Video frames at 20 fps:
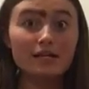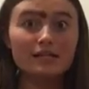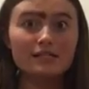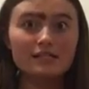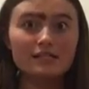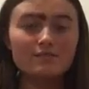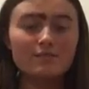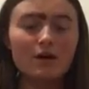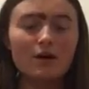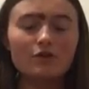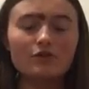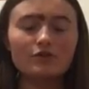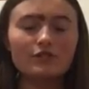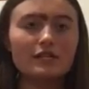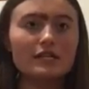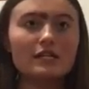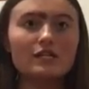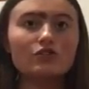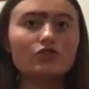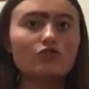it smells
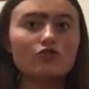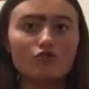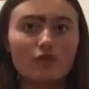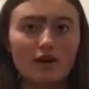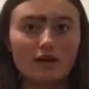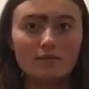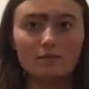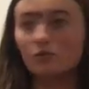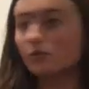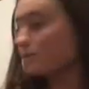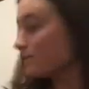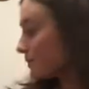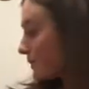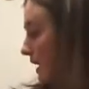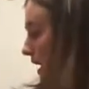incredible.